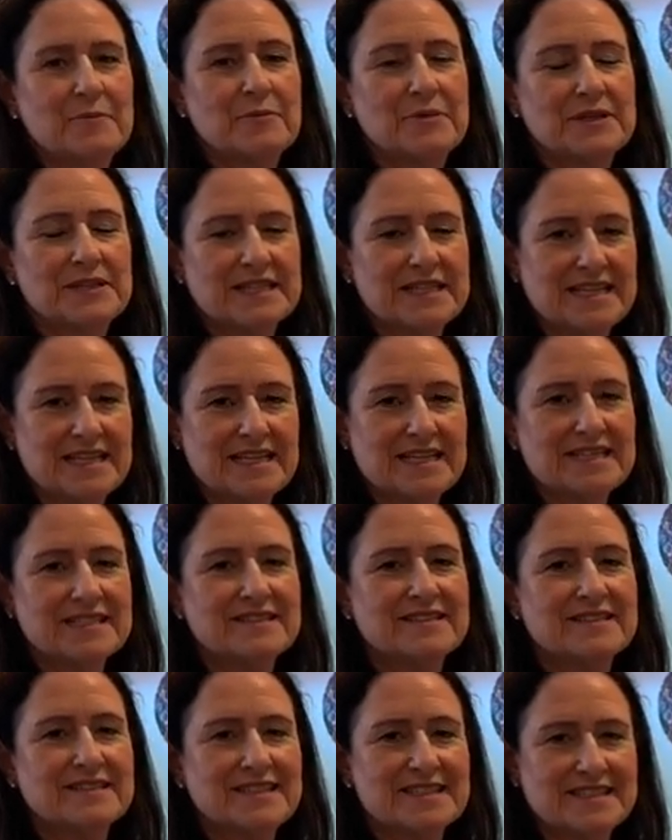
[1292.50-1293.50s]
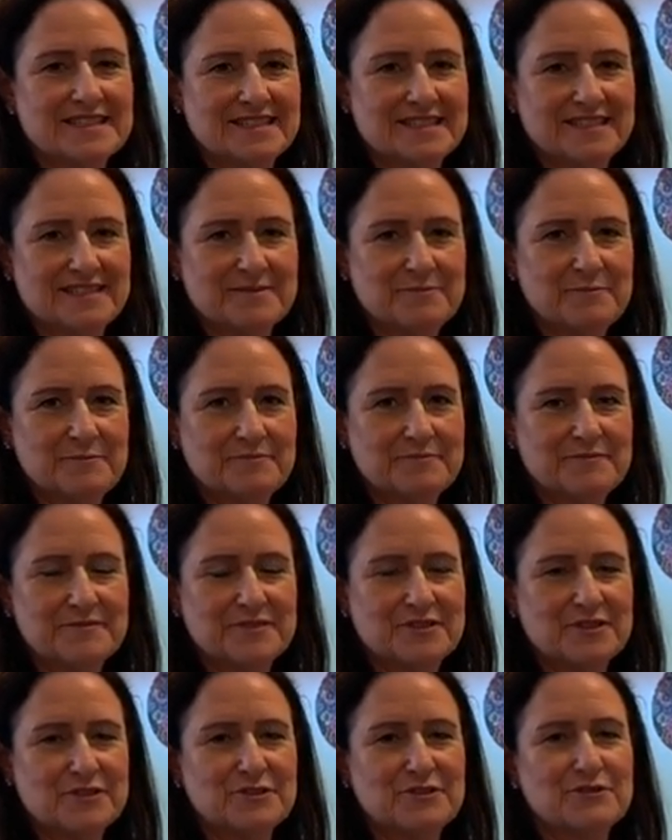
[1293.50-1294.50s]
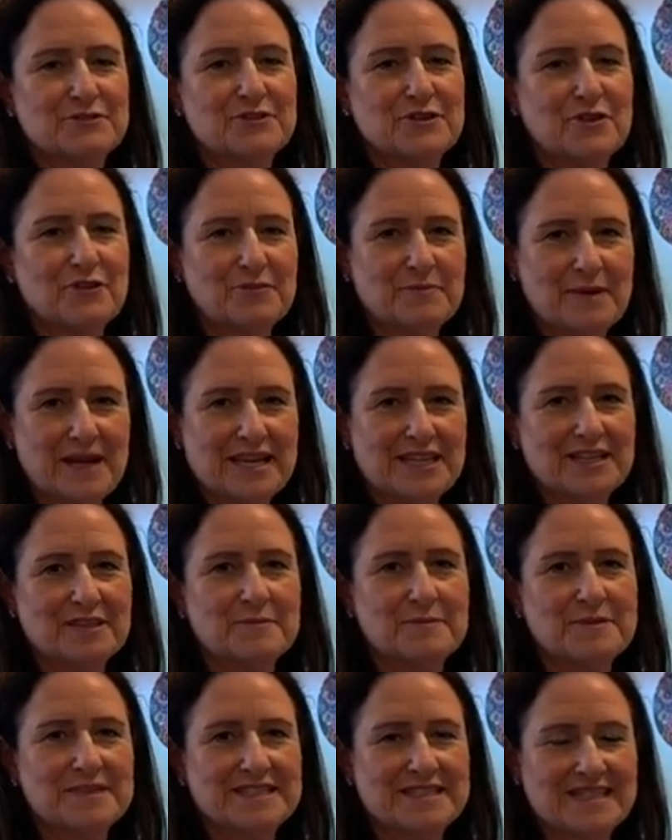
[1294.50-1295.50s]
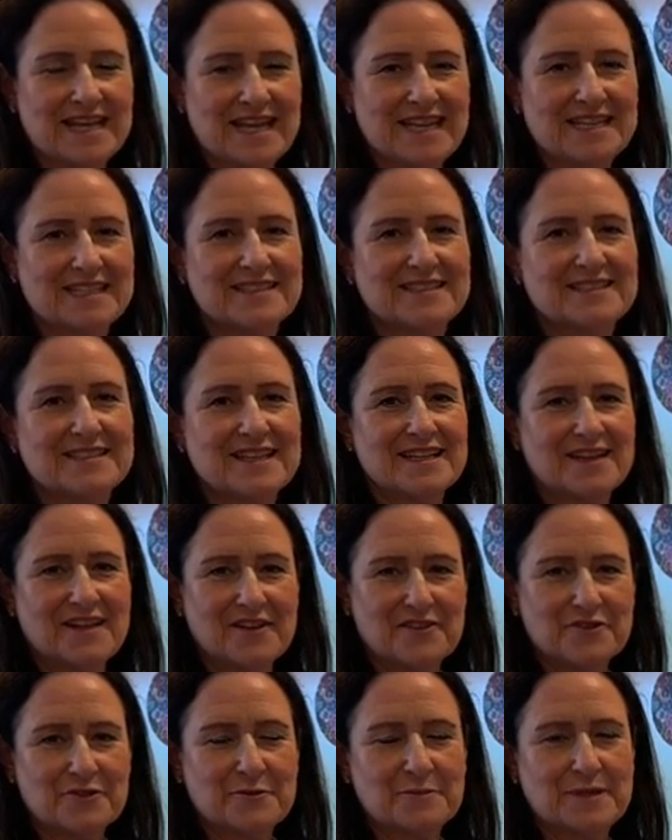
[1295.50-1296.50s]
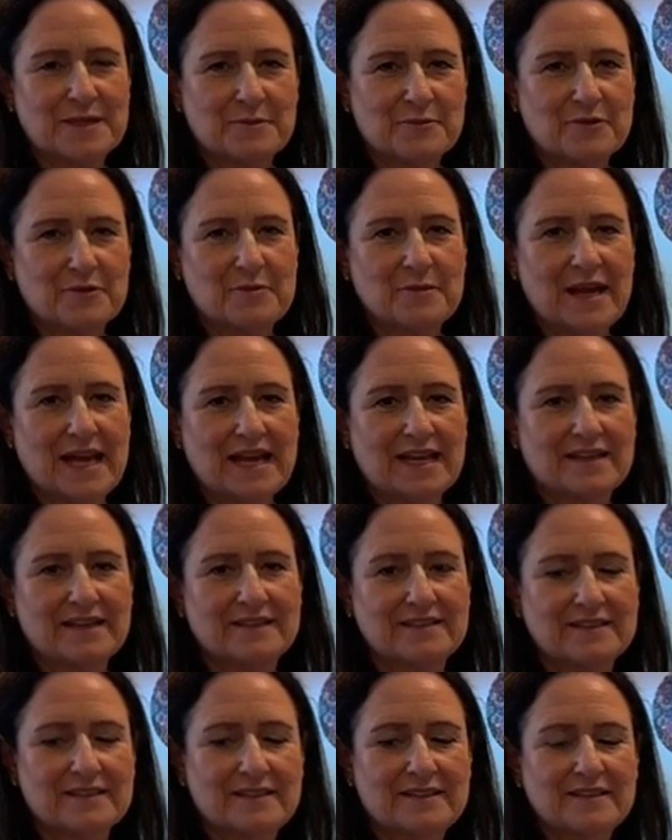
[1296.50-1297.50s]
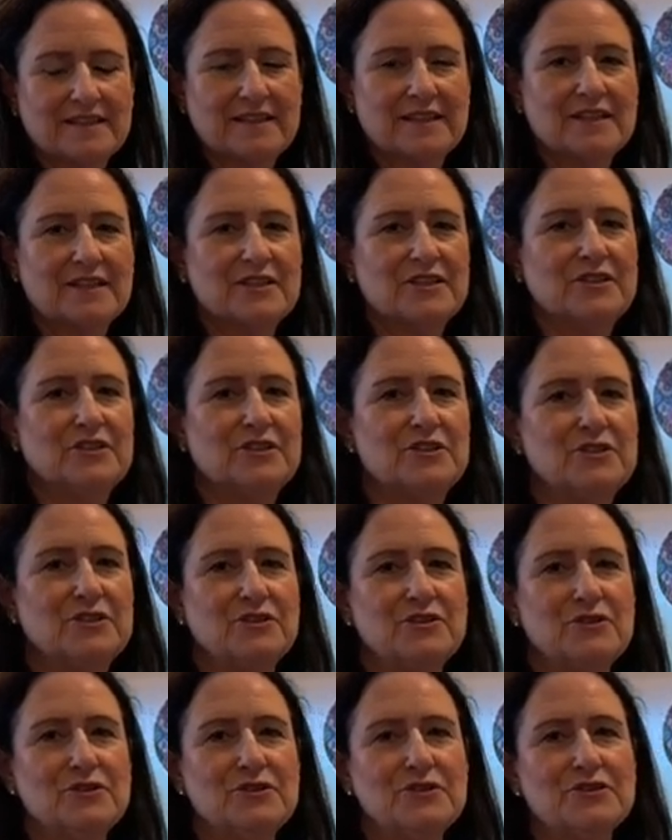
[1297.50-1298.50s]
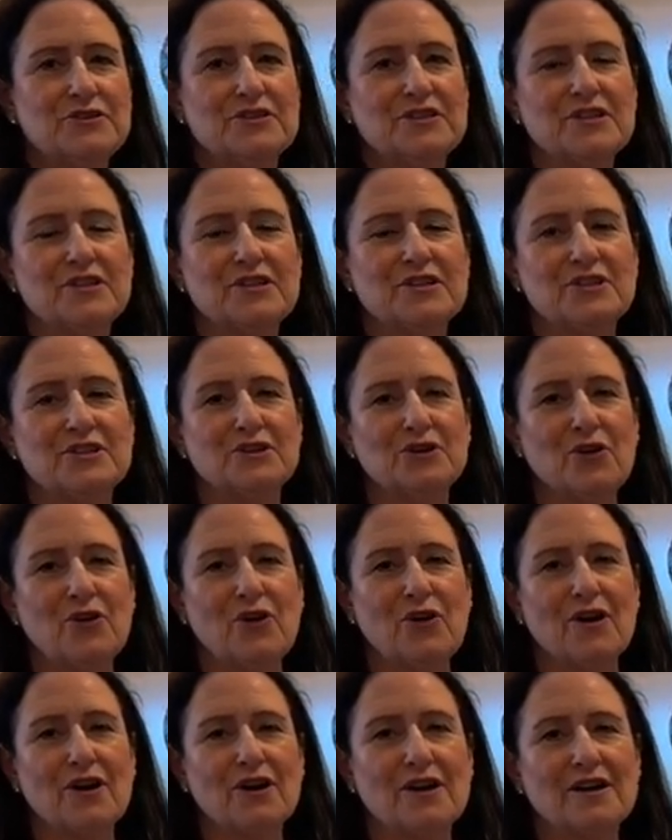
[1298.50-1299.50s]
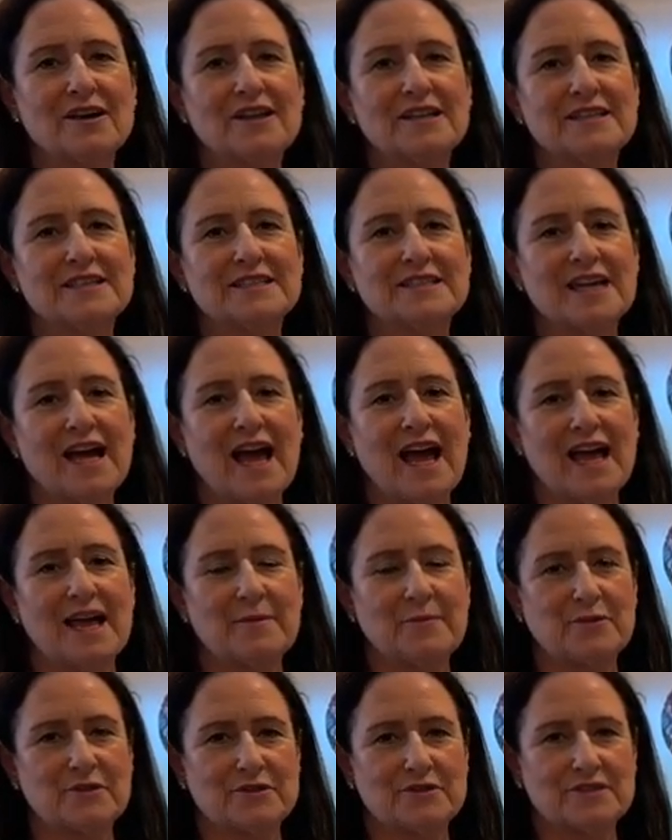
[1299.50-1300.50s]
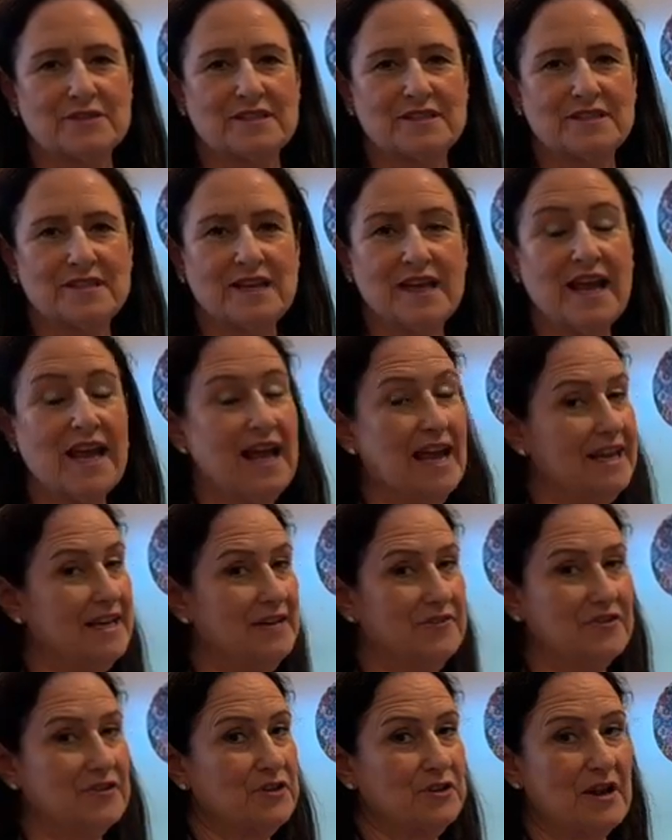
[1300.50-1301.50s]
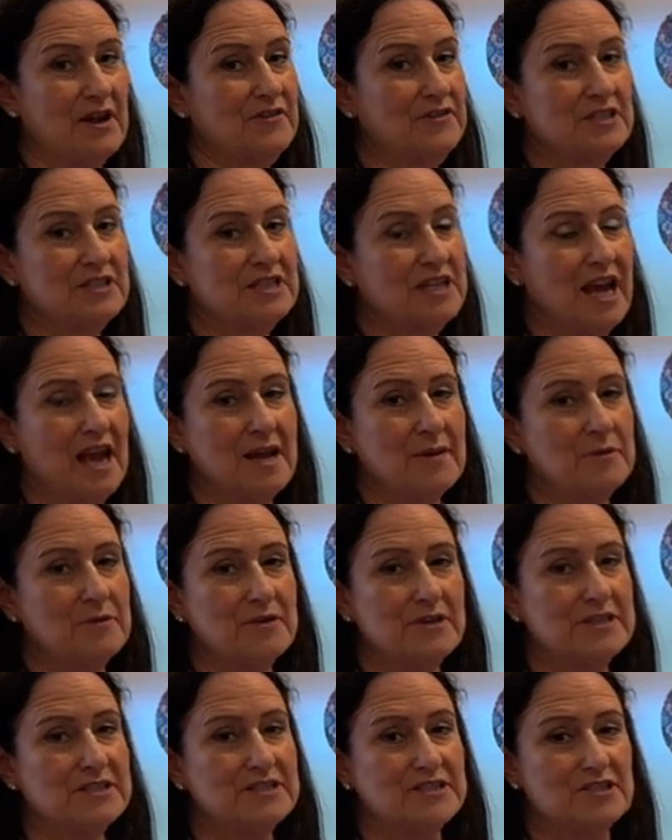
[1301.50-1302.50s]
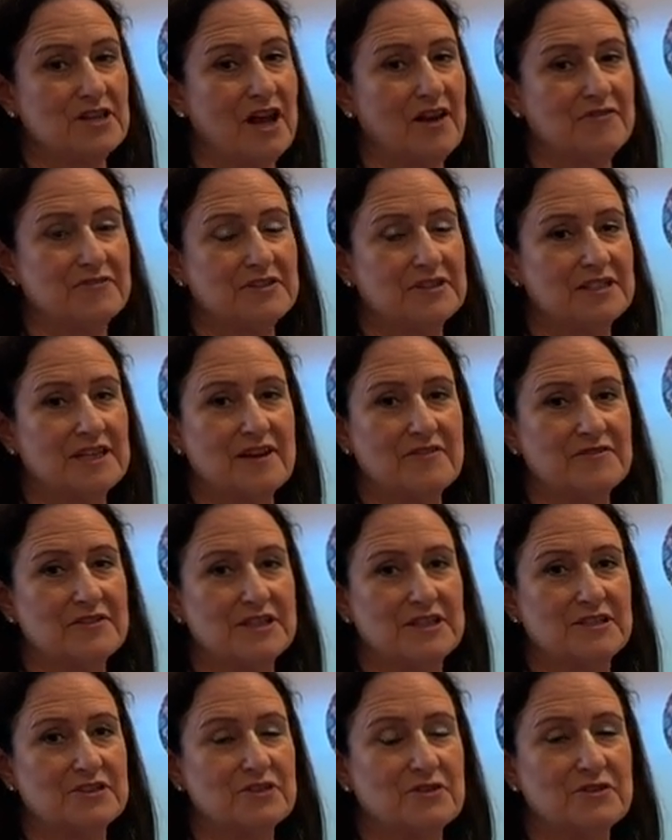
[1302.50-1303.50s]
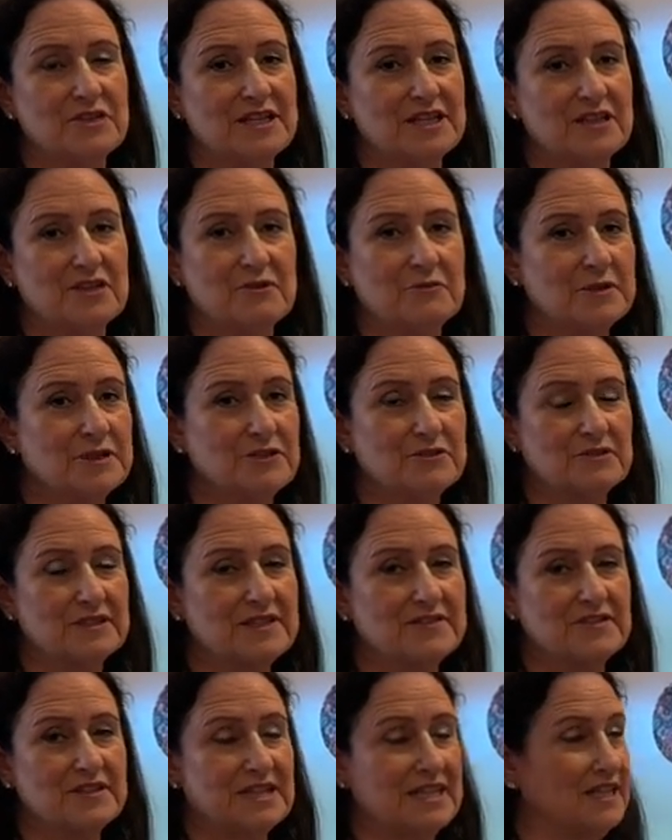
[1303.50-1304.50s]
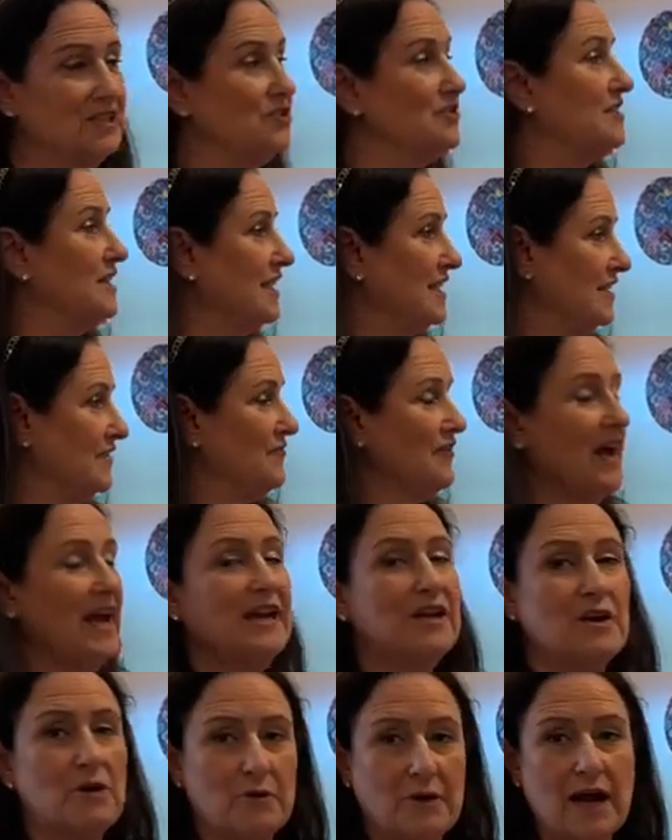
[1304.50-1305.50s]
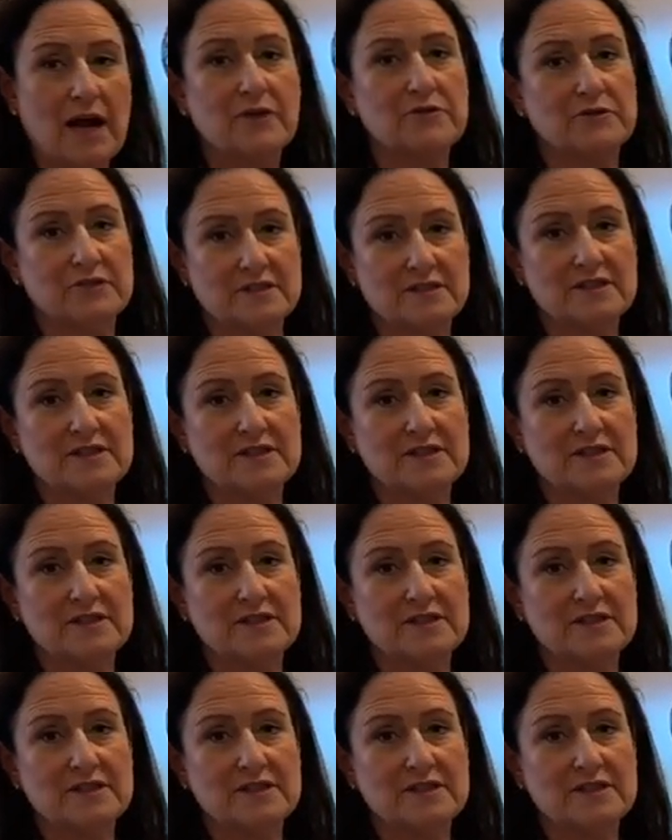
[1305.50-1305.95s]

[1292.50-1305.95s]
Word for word: Please listen so you don't make the mistakes that other people make. Use your timers. And if your oven timer is soft enough that you don't hear it when you leave the kitchen, like if I go out